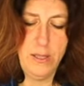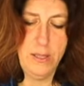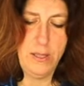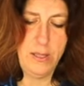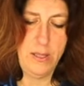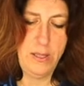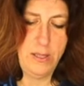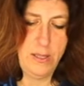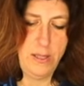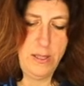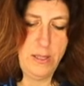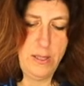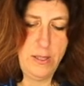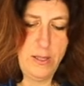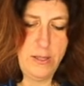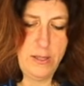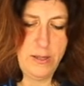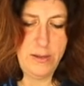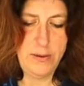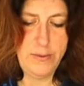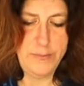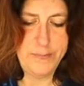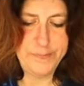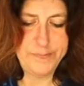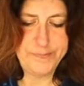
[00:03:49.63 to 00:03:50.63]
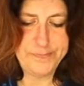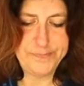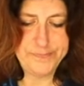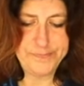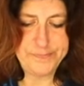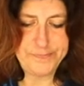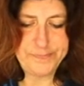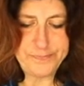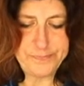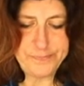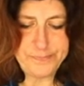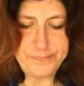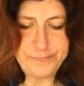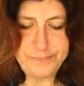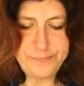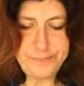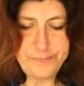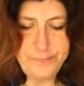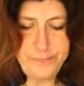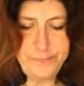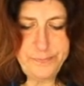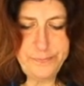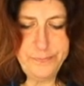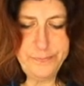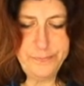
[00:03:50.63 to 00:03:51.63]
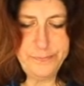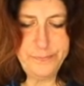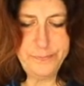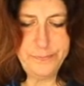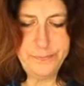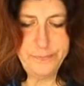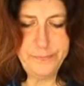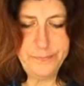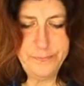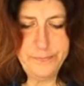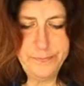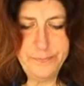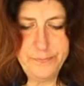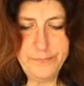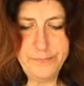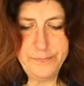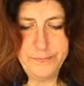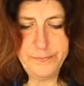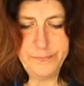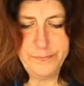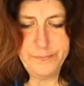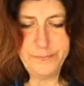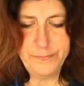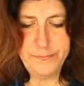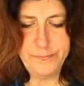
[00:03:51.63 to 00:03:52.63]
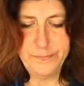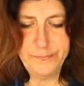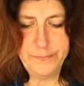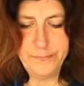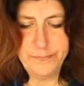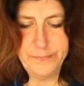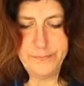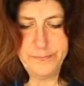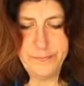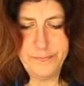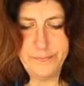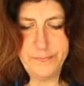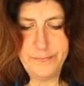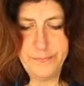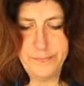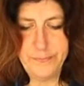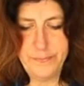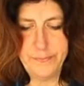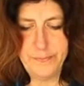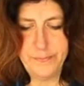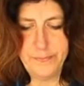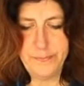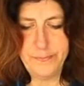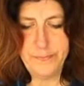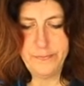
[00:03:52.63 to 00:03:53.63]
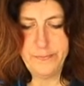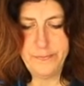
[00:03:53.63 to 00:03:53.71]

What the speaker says: Nobody speaks.